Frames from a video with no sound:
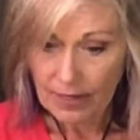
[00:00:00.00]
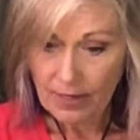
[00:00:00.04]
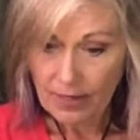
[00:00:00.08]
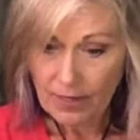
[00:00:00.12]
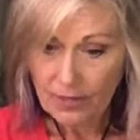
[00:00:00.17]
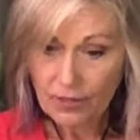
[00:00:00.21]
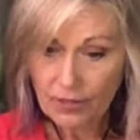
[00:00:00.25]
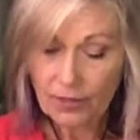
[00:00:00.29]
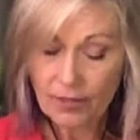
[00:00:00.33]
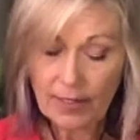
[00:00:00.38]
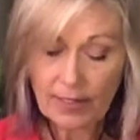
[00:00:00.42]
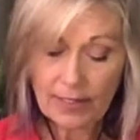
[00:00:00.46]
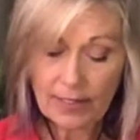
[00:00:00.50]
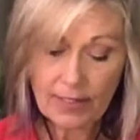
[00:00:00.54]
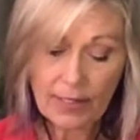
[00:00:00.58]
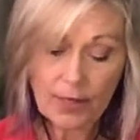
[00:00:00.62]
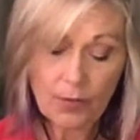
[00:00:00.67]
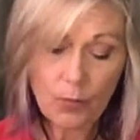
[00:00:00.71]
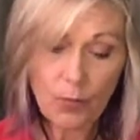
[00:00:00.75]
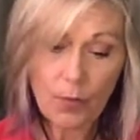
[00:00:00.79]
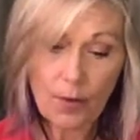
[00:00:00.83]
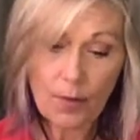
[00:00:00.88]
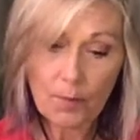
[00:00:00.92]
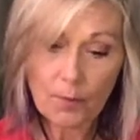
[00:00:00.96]
So let's
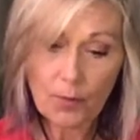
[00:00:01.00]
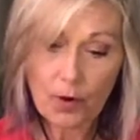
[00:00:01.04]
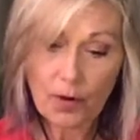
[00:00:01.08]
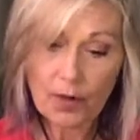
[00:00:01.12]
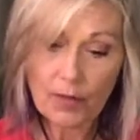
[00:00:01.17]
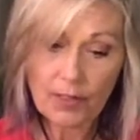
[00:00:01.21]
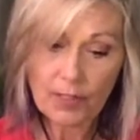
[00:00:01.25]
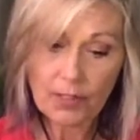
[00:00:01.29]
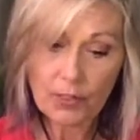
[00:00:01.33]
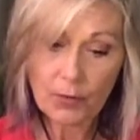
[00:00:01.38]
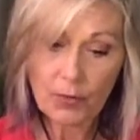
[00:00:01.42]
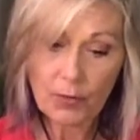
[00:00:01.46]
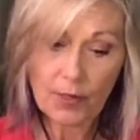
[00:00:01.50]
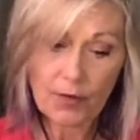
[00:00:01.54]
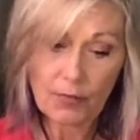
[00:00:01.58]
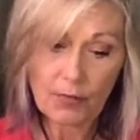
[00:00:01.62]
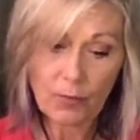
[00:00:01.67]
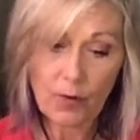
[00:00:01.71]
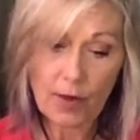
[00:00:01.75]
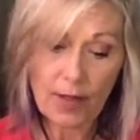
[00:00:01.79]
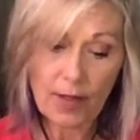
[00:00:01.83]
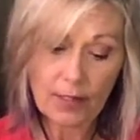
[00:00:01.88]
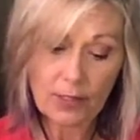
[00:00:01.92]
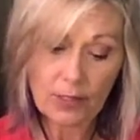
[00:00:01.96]
get one more on this Queen of
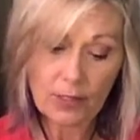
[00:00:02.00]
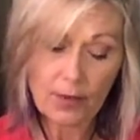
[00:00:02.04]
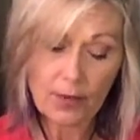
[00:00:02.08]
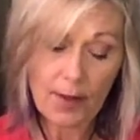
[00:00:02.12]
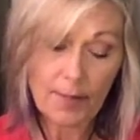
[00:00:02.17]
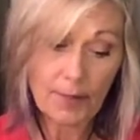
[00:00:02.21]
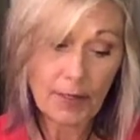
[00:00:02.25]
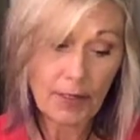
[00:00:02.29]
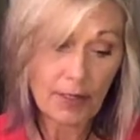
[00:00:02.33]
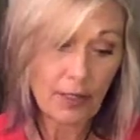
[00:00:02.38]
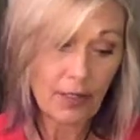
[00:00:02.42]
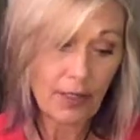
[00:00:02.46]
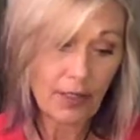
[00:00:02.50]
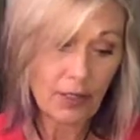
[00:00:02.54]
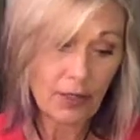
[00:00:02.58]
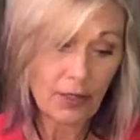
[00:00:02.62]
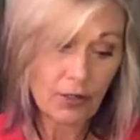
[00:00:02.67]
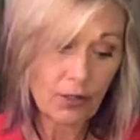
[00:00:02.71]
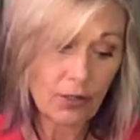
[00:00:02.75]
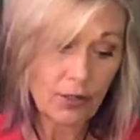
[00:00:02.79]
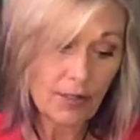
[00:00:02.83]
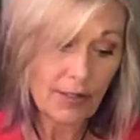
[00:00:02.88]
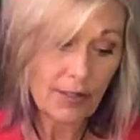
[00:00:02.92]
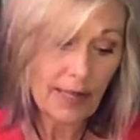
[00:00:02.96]
Wands. So I'm going to look at
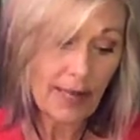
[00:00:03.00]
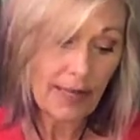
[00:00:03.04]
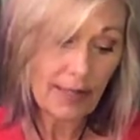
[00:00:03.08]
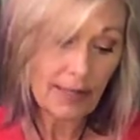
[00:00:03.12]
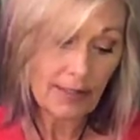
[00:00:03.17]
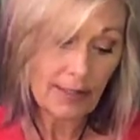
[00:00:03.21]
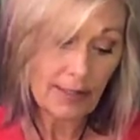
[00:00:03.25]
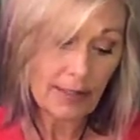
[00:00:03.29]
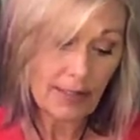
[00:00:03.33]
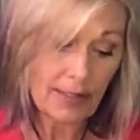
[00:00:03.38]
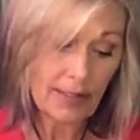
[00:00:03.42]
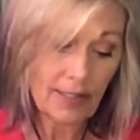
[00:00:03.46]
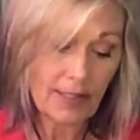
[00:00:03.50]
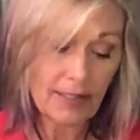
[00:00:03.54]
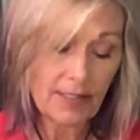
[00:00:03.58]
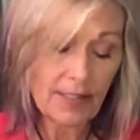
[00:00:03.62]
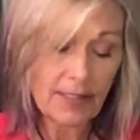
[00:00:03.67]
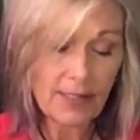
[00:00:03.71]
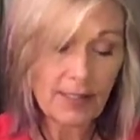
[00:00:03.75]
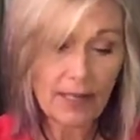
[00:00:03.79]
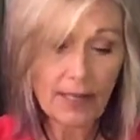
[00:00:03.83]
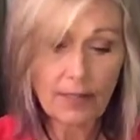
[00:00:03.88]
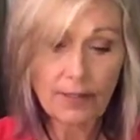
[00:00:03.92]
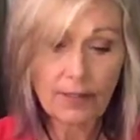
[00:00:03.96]
earth signs in the
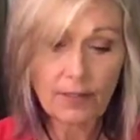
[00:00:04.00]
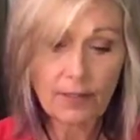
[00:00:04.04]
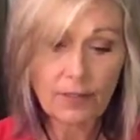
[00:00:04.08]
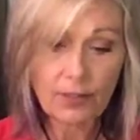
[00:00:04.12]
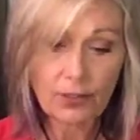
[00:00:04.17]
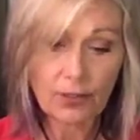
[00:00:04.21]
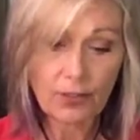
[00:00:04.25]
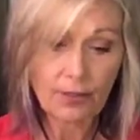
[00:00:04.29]
extended,